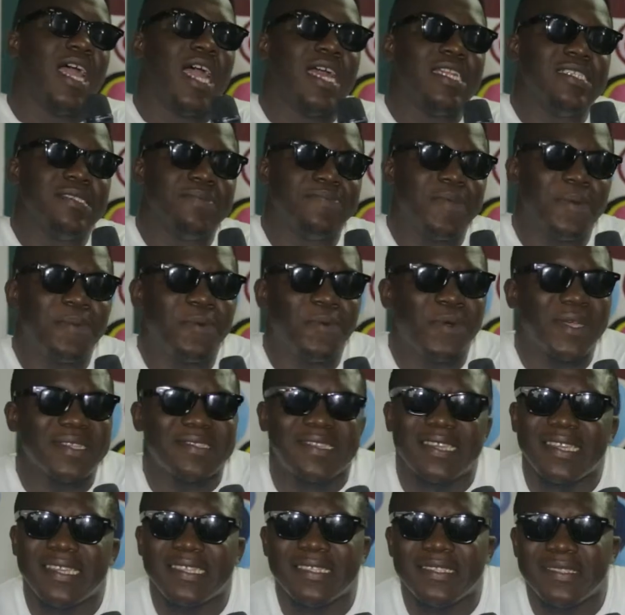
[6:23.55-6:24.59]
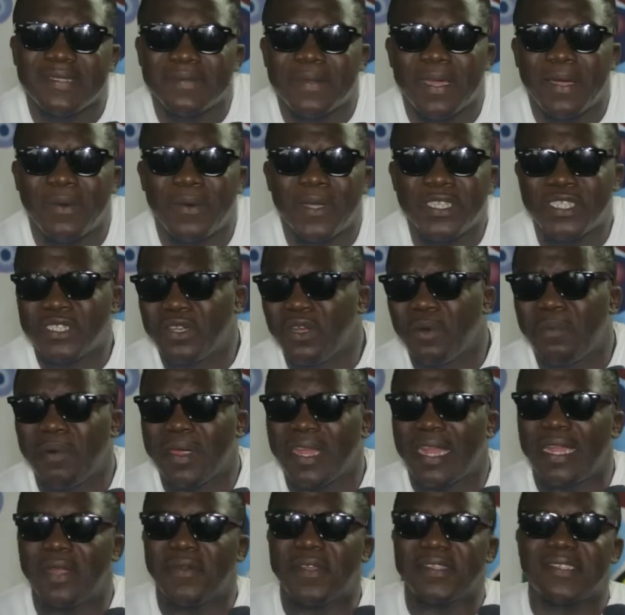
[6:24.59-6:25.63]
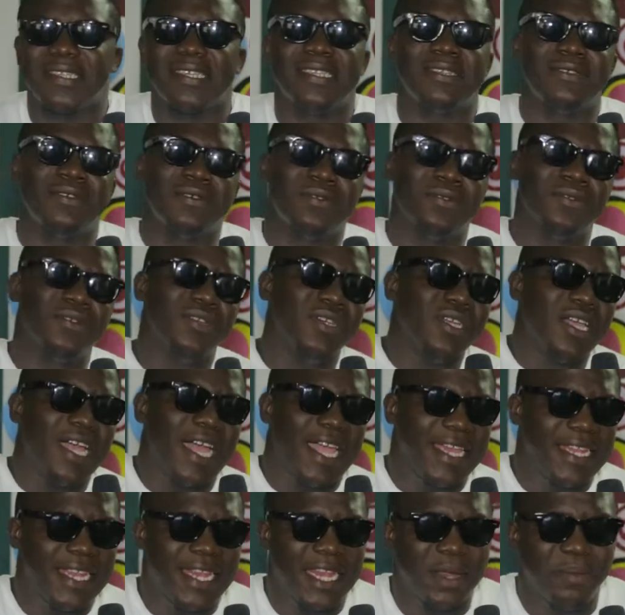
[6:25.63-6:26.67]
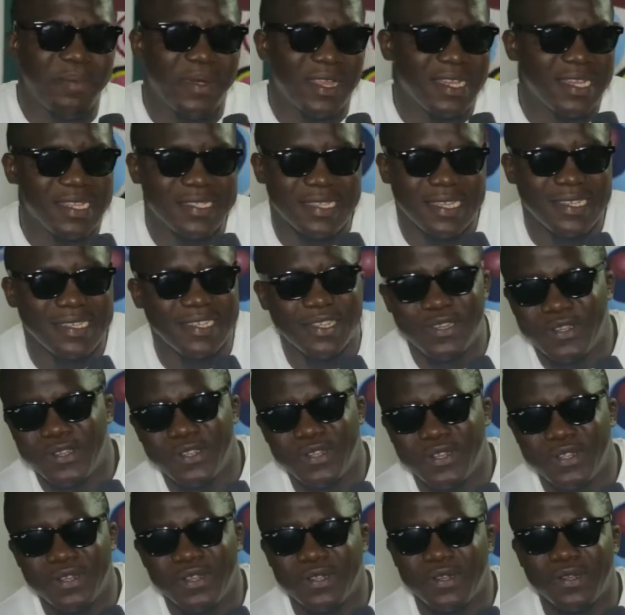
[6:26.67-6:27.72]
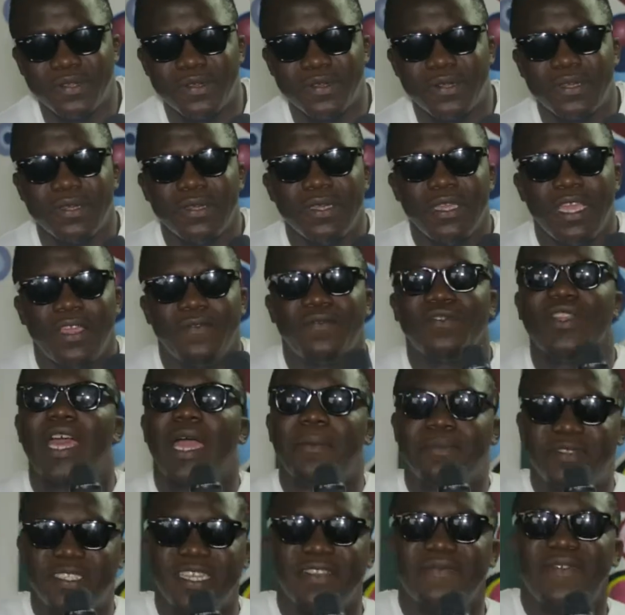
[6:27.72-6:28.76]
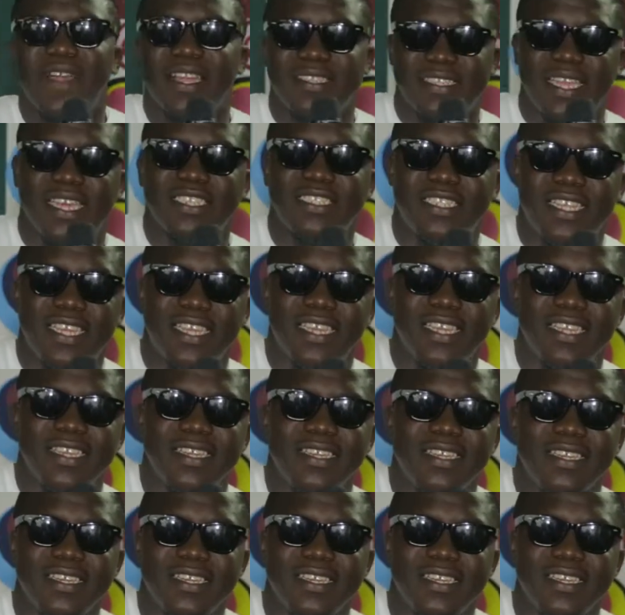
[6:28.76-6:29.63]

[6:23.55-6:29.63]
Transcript: and people were saying that when she got pregnant, they were saying, "Oh, I not impregnated." No, no, no, no, no. Even though I appreciate the fact that they,